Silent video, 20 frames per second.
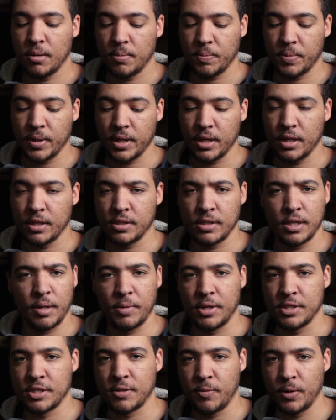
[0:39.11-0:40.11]
But
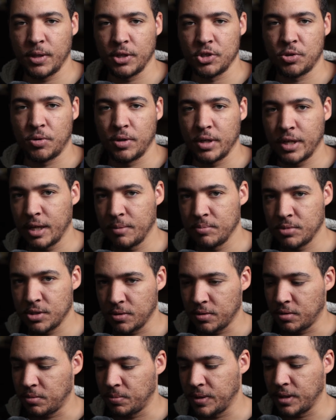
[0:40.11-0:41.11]
it's a really short game, so
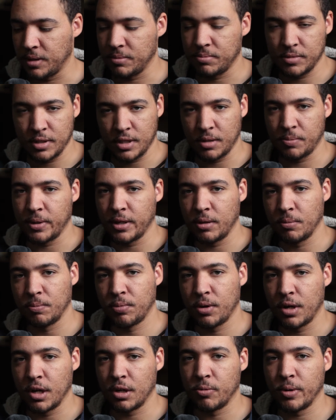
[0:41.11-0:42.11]
it'll be a
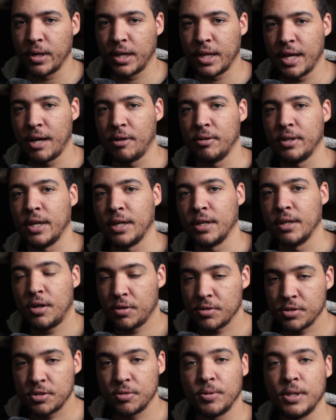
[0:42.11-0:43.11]
pretty quick outline.
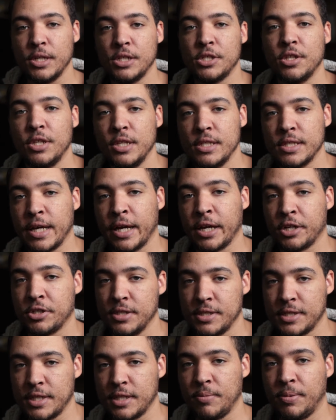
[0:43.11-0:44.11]
Also, each of these
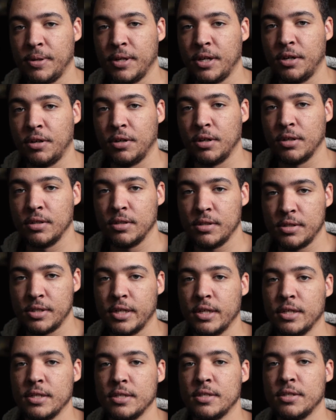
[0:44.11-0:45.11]
actions that the player
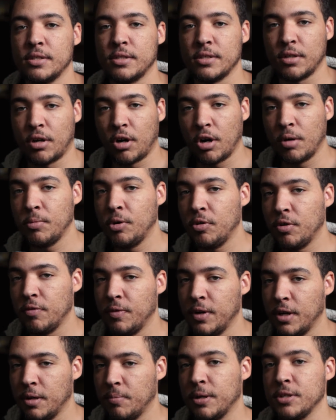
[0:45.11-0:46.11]
does are
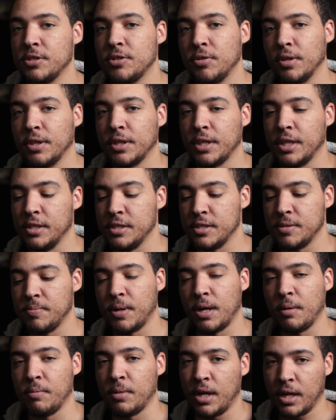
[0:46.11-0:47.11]
motivated by certain things, but
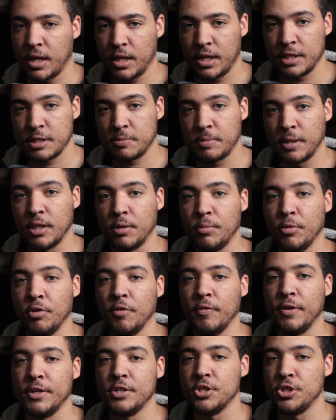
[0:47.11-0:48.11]
I'm not going to explain their
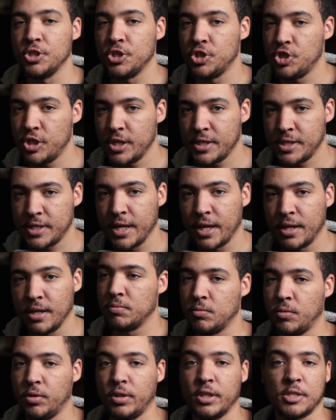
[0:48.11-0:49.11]
motivations just yet.
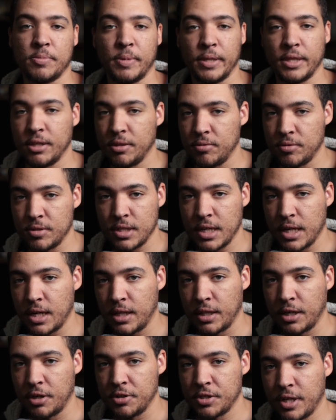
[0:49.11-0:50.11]
We'll explain those at a
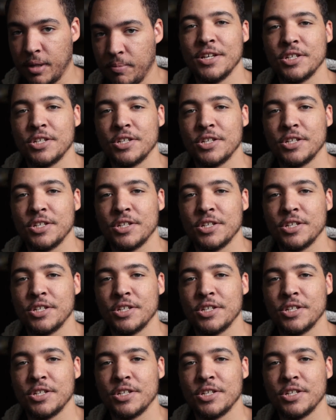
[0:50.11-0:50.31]
later time.